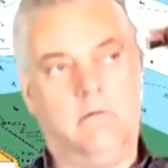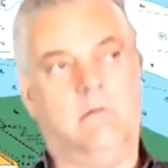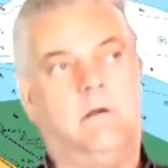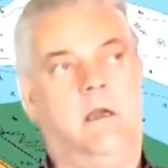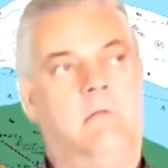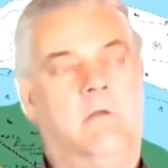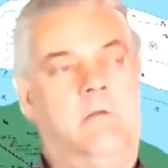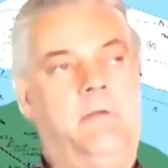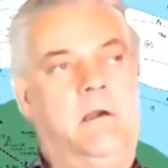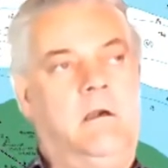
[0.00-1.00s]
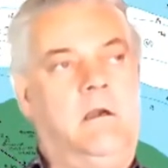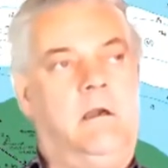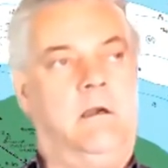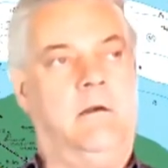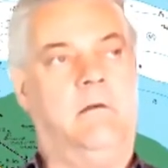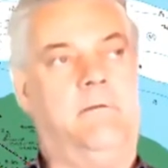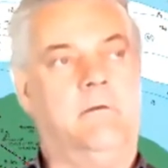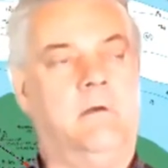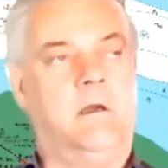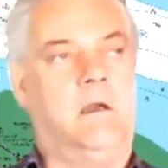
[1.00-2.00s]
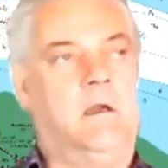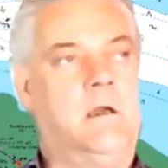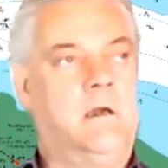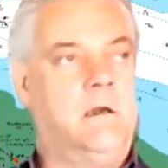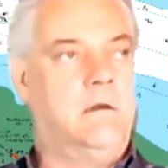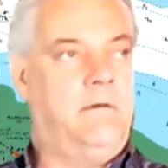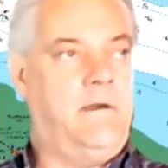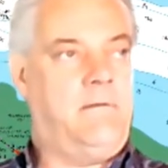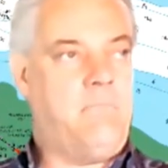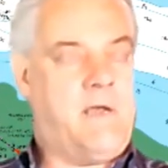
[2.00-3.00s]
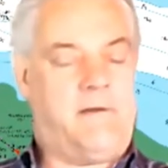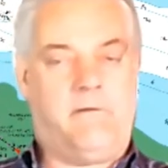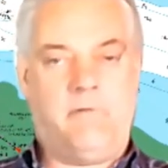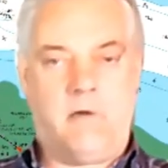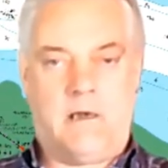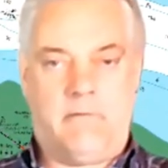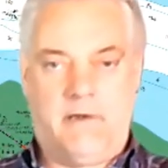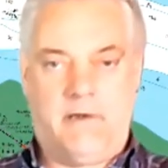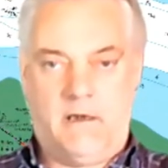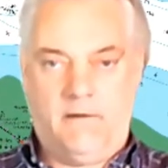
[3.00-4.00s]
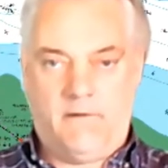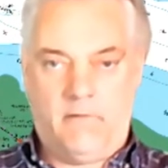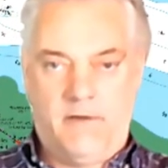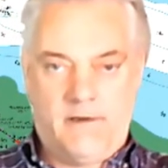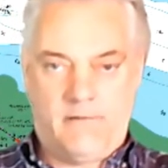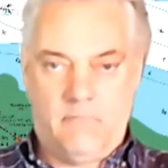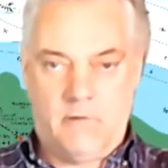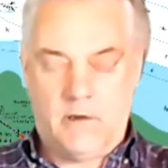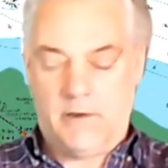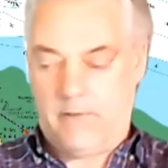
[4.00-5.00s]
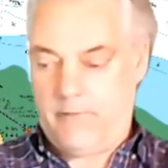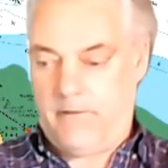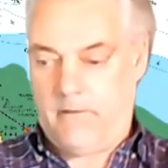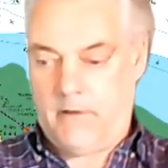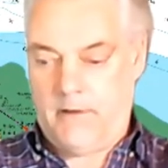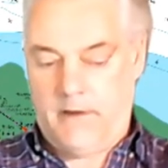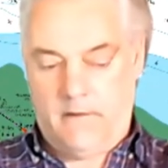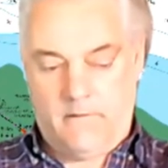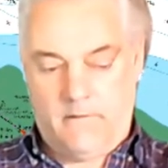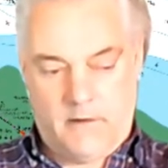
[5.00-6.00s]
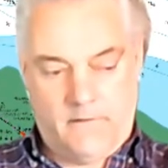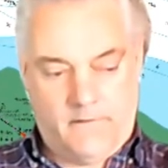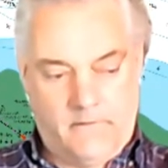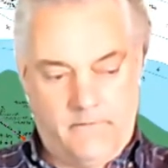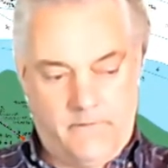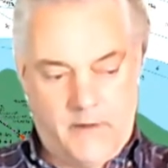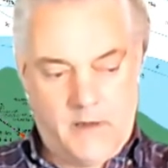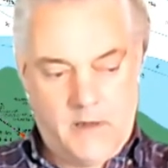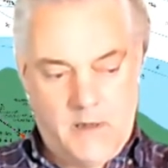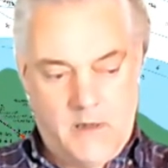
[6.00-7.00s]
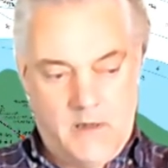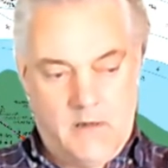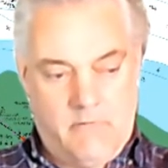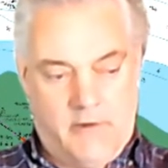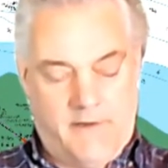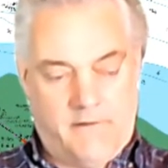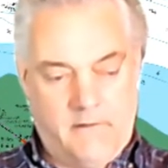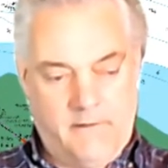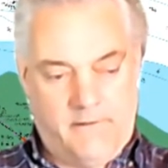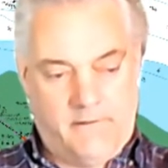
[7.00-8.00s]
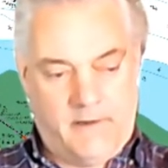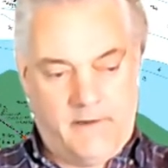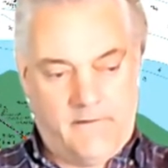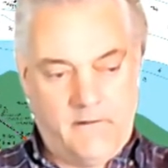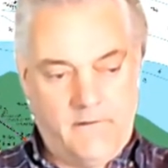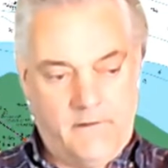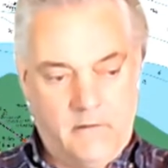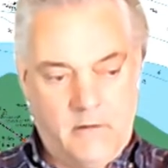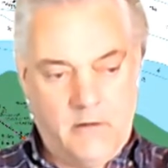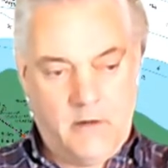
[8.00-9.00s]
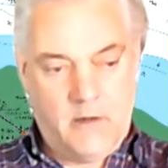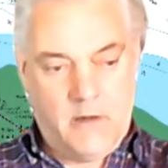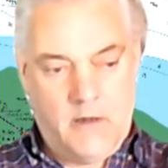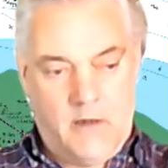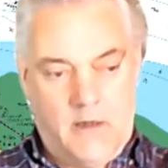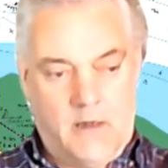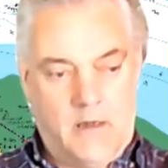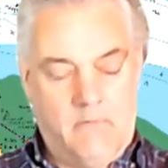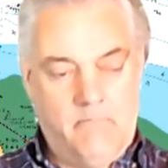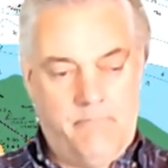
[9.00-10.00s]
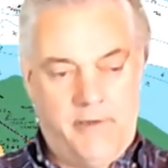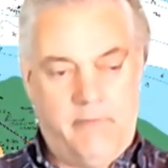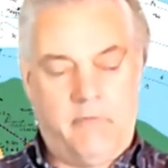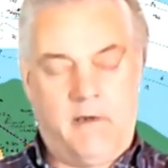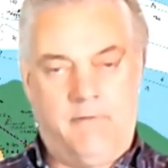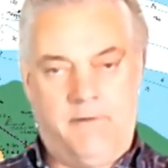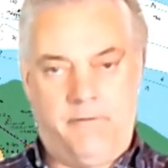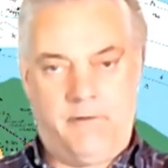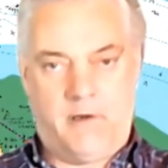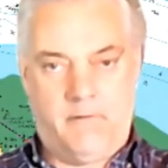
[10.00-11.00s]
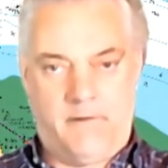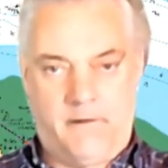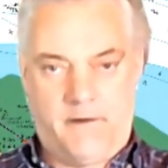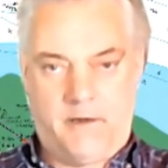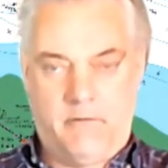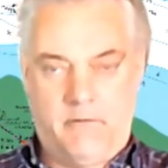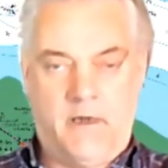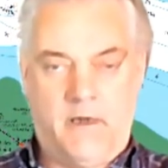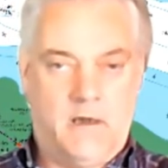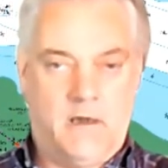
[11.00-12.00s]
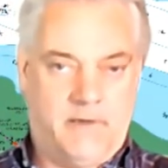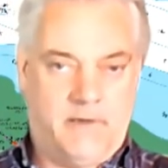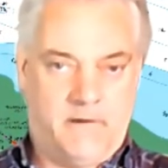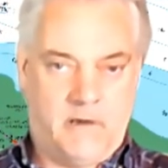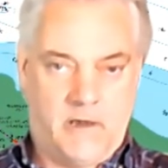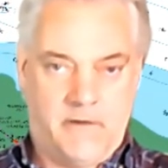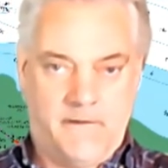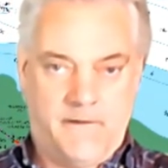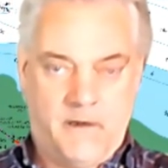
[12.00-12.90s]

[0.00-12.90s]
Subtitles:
in my opinion, little and often, this massive cram at the end simply doesn't work. It puts you under huge amounts of pressure and stress and so on. People have different times of the day when they learn better than others.